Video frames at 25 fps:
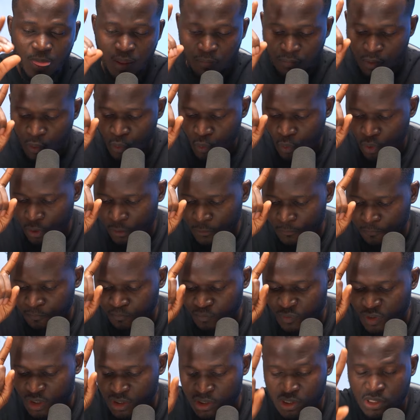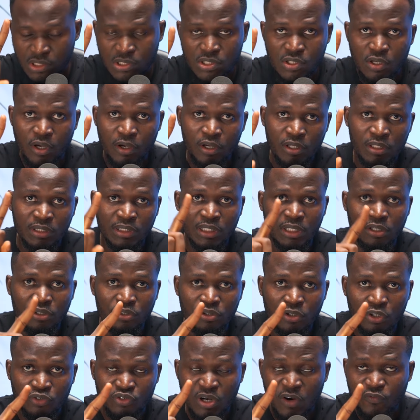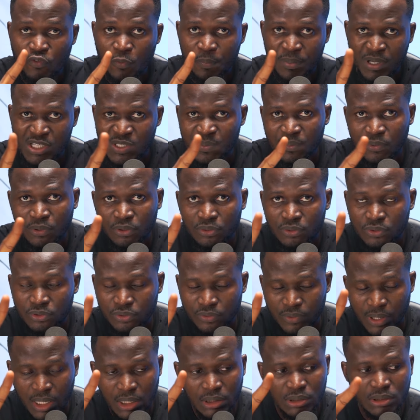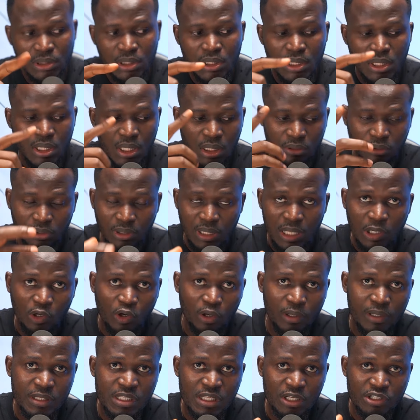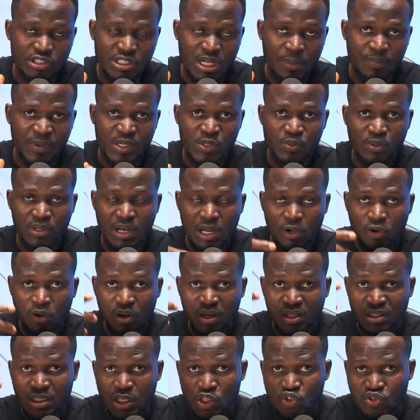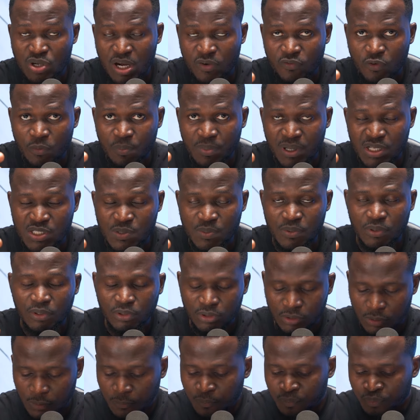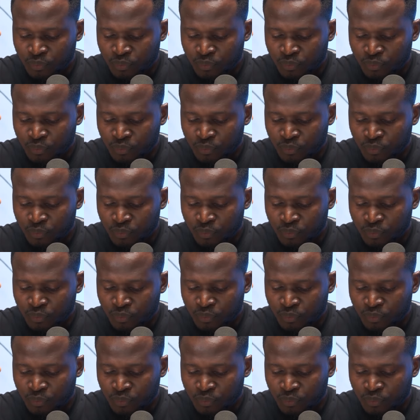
Number one is your travel passport, right? I don't like calling it international passport. I call it a travel passport.